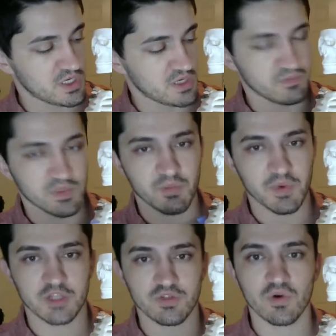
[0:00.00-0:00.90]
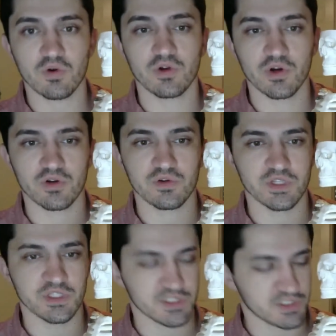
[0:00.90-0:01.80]
pectoral girdle
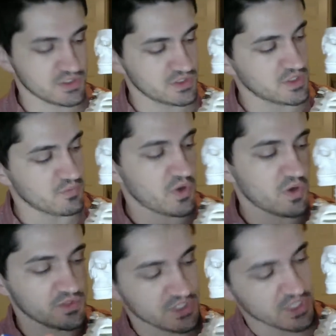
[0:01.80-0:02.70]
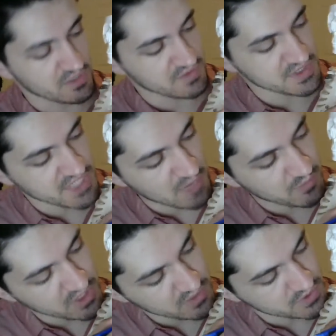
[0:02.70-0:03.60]
is composed of the scapula,
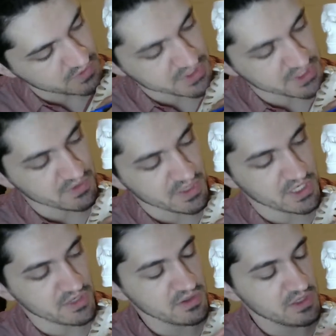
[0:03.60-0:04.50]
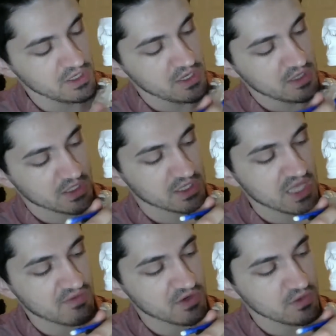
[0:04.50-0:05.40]
which you can see right here, the
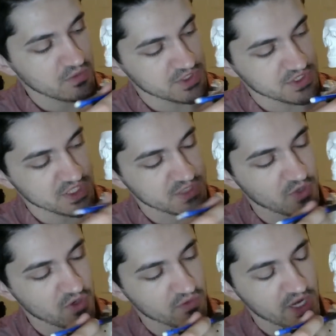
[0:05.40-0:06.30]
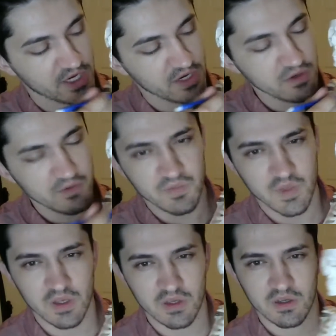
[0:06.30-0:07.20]
clavicle, which is this bone right here.
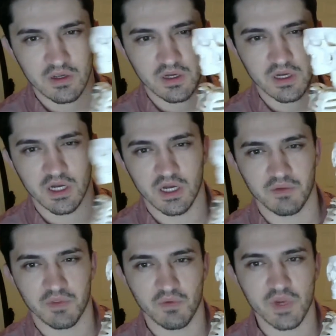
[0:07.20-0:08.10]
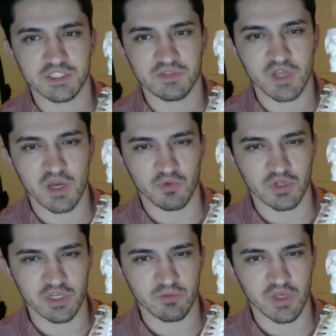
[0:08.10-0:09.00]
The rest of the upper
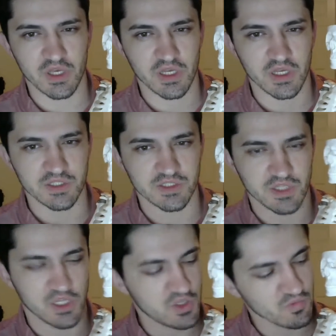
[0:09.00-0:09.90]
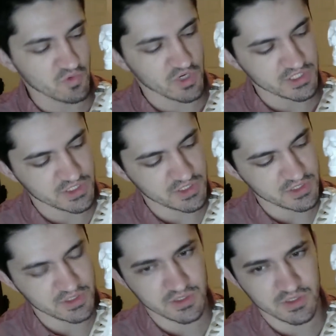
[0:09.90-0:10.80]
limb is the humerus,
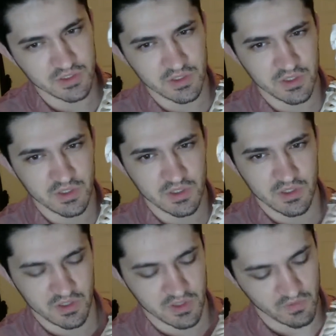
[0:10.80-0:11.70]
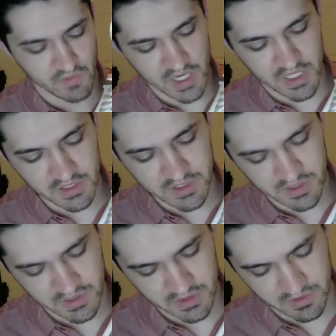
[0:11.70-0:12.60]
the radius,
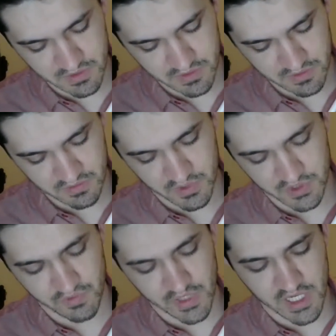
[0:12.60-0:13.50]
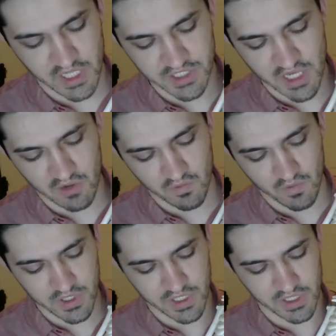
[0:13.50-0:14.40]
which radiates outward
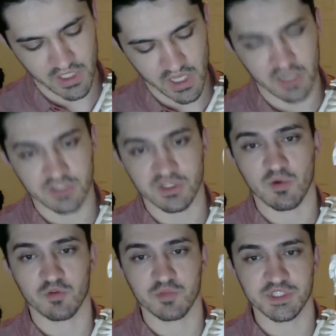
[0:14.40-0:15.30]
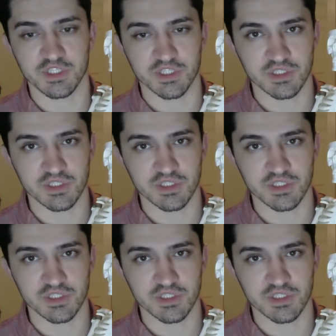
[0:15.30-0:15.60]
in the anatomical position,